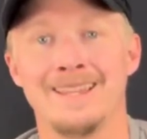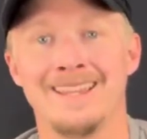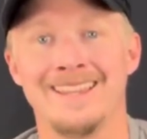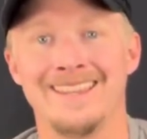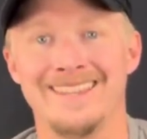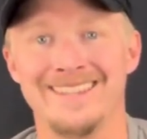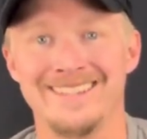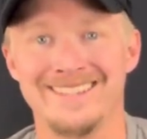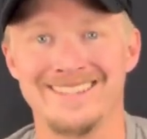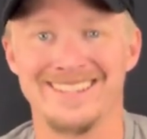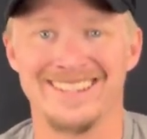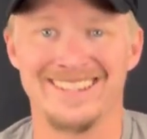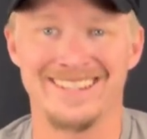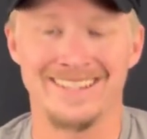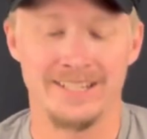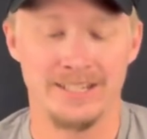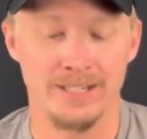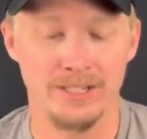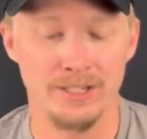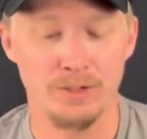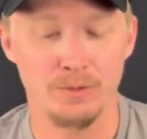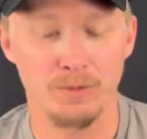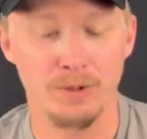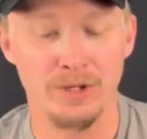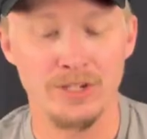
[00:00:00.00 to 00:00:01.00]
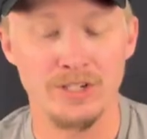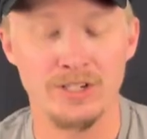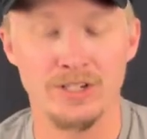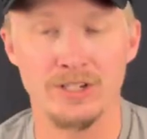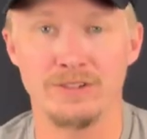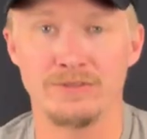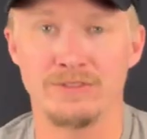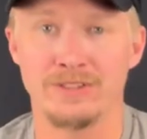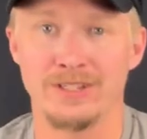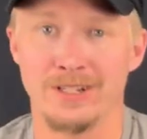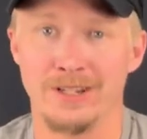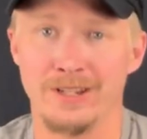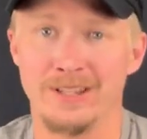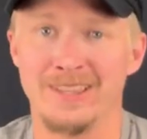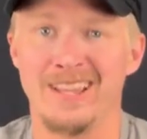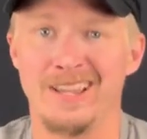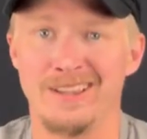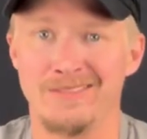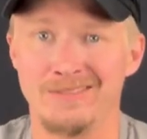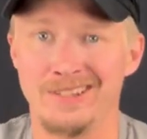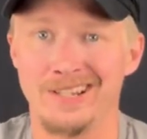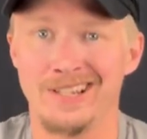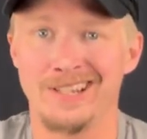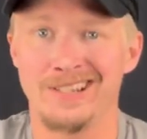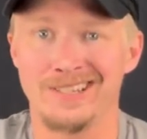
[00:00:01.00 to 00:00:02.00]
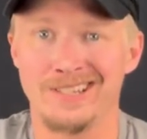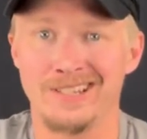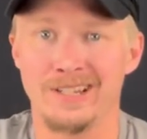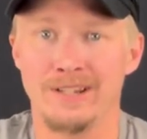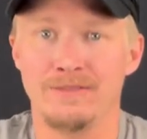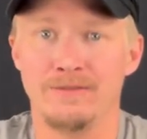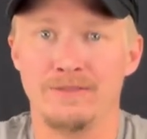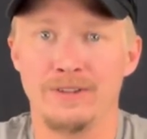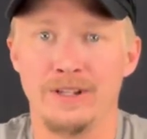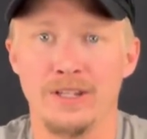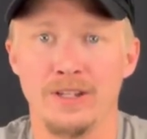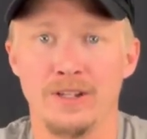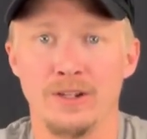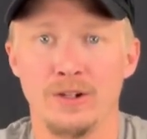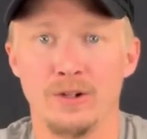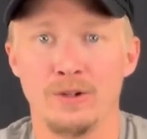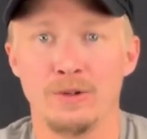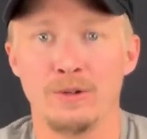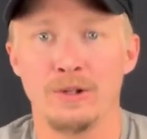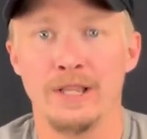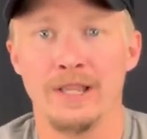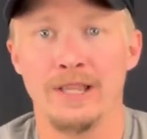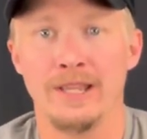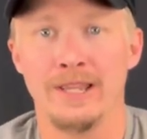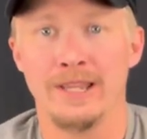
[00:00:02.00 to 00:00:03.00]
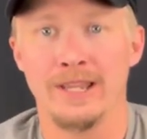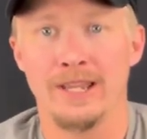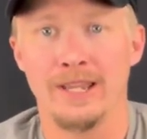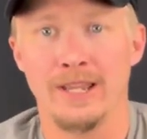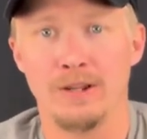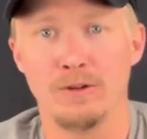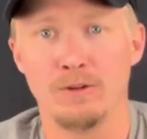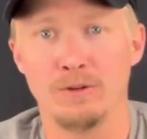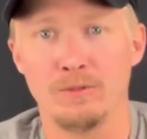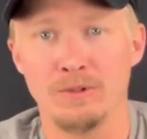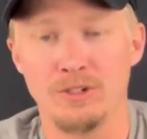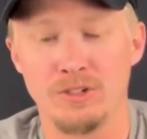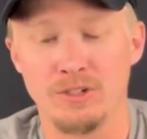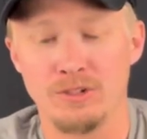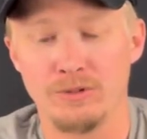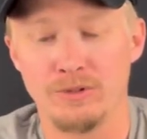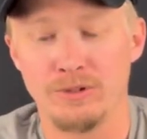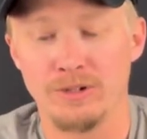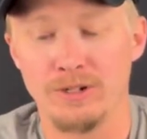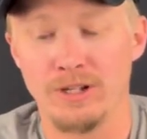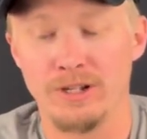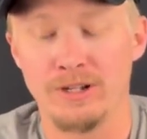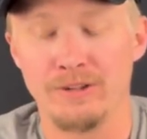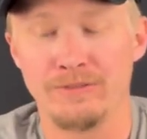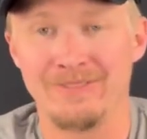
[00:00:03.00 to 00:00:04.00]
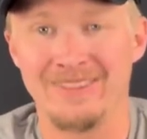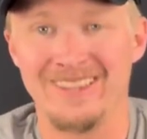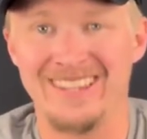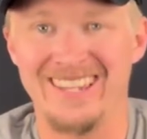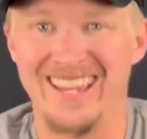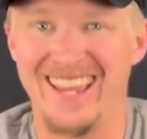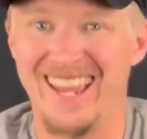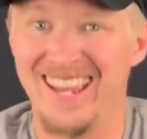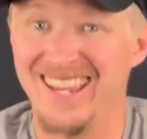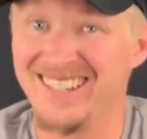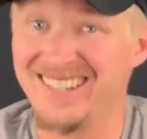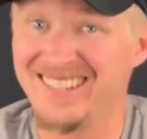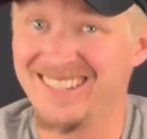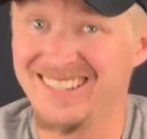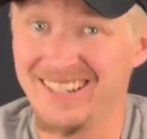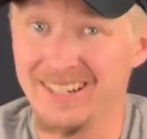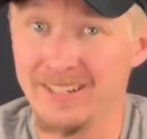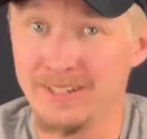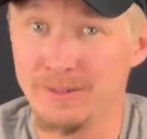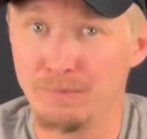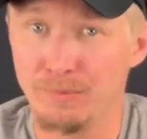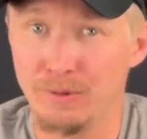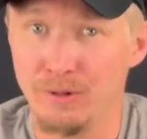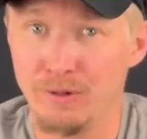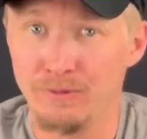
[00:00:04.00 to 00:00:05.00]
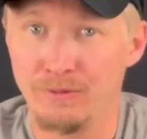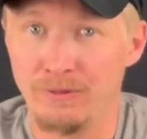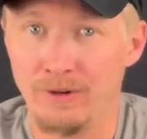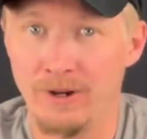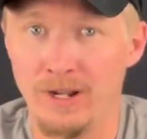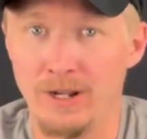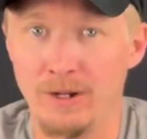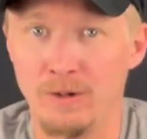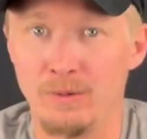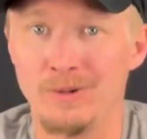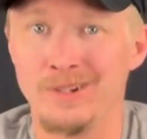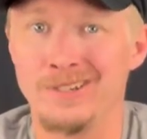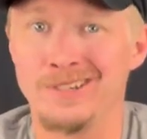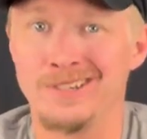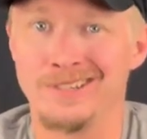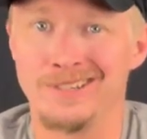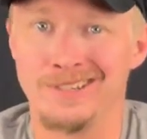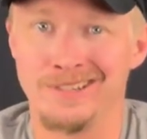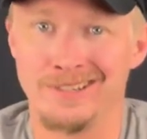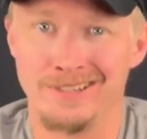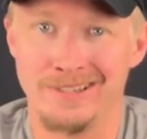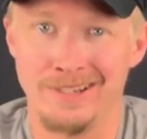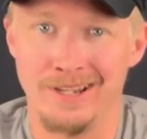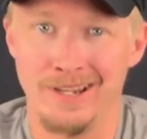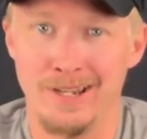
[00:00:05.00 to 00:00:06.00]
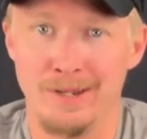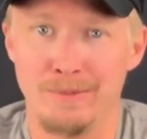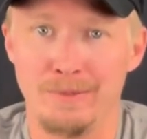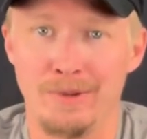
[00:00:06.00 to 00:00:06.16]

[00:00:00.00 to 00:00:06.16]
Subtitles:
This is the continuation of that said video, and we'll be showing off the A6 profile, which is the same